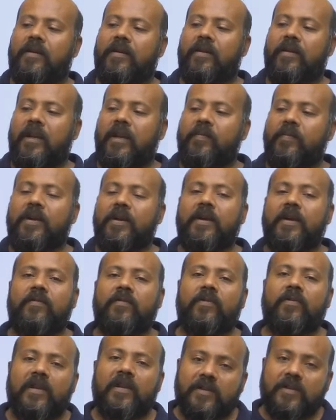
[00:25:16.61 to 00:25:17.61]
Now let me
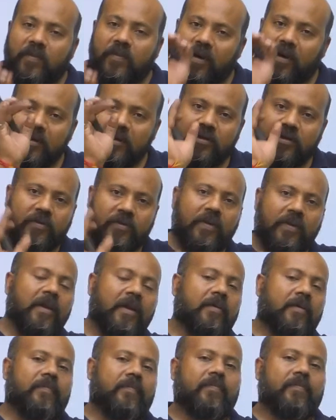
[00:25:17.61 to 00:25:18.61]
give you a small story.